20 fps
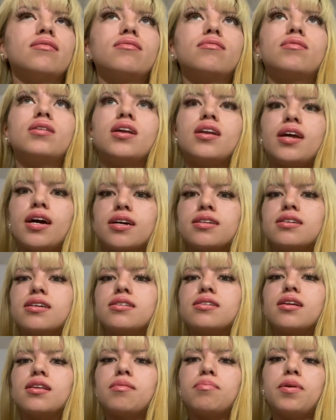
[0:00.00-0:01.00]

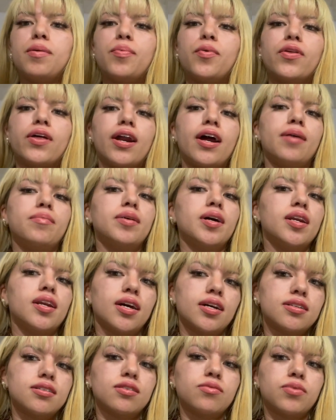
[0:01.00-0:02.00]
connected to the people that I'm
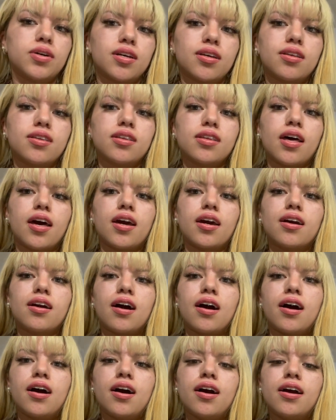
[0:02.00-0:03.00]
connected with. Like,
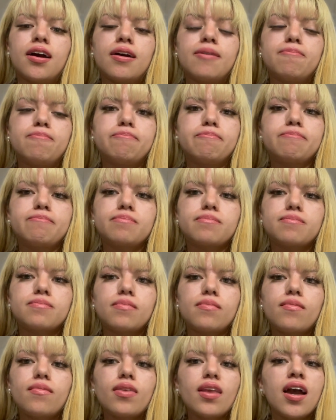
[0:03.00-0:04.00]
I
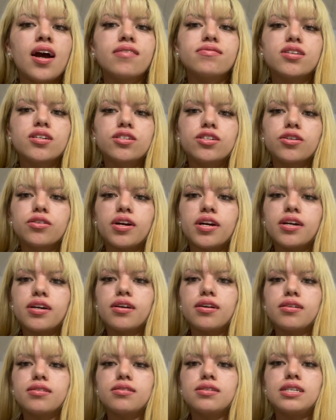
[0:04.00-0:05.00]
have such a
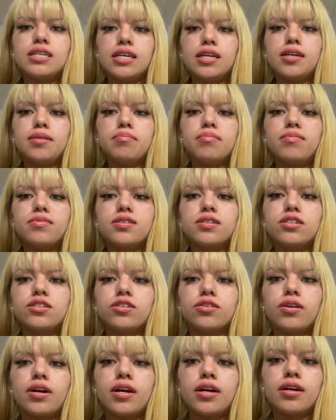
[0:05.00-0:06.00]
great team, such
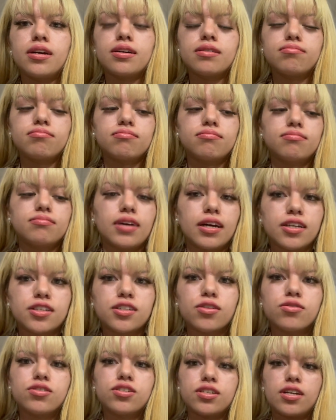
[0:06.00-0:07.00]
a great, like,
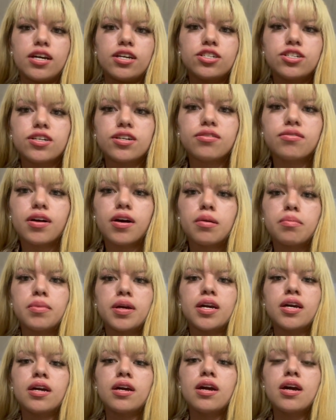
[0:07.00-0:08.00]
association around
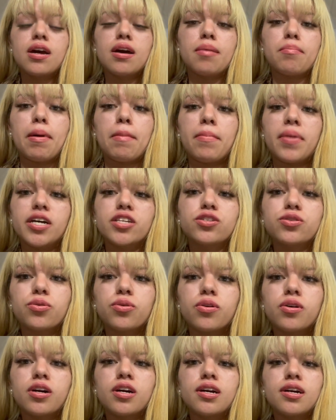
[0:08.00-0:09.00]
me, my
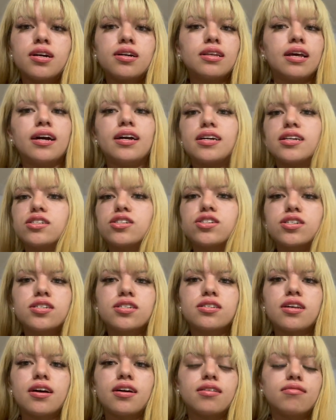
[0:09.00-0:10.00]
mentor, like, it's
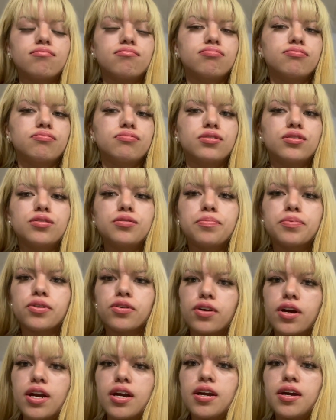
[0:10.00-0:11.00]
just, like, super
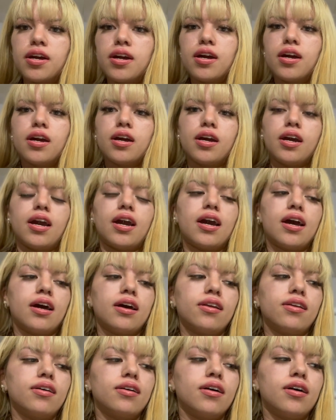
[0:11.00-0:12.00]
great.
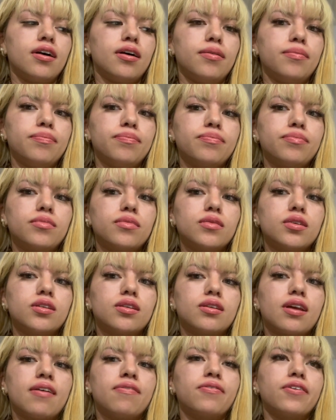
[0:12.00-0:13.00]
And
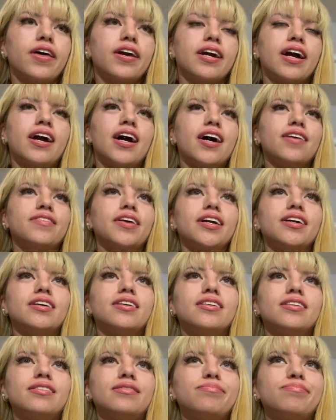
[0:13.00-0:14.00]
I feel like I have like
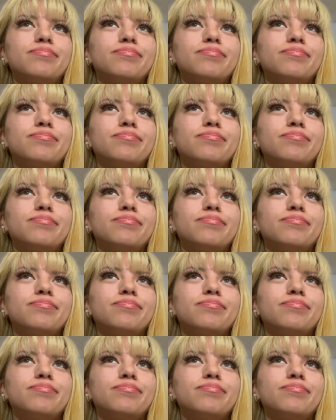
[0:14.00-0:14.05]
a